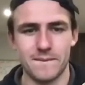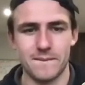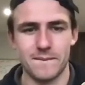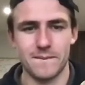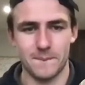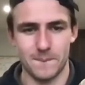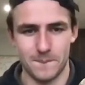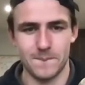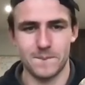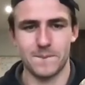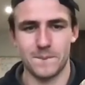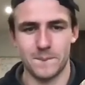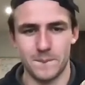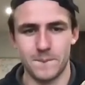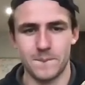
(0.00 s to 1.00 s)
So
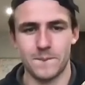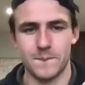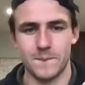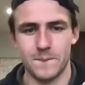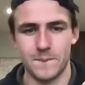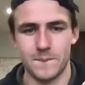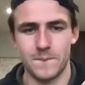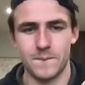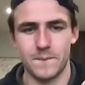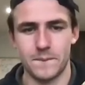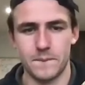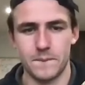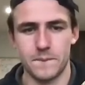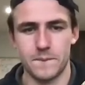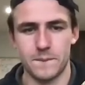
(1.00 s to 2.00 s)
fighting
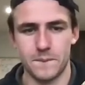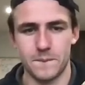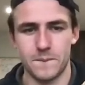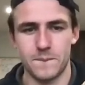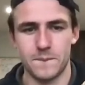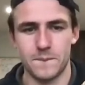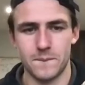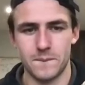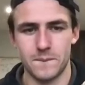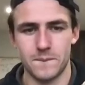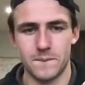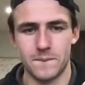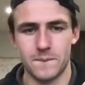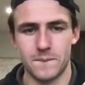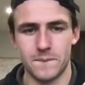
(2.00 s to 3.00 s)
straight into personal
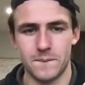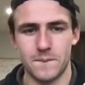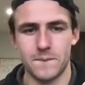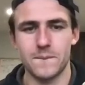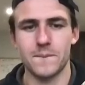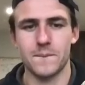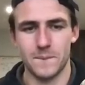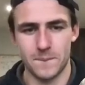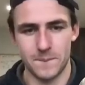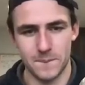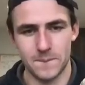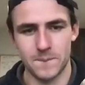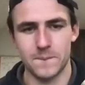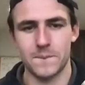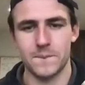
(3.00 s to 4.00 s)

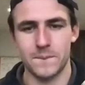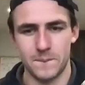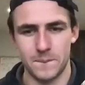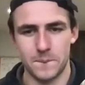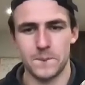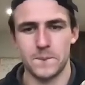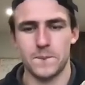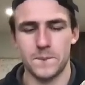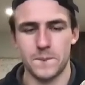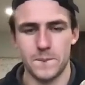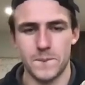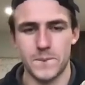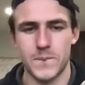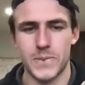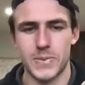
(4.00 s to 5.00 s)
training into online
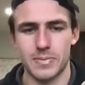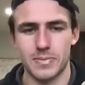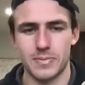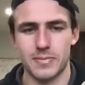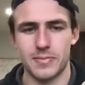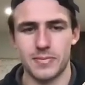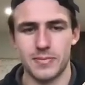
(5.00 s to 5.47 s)
coaching.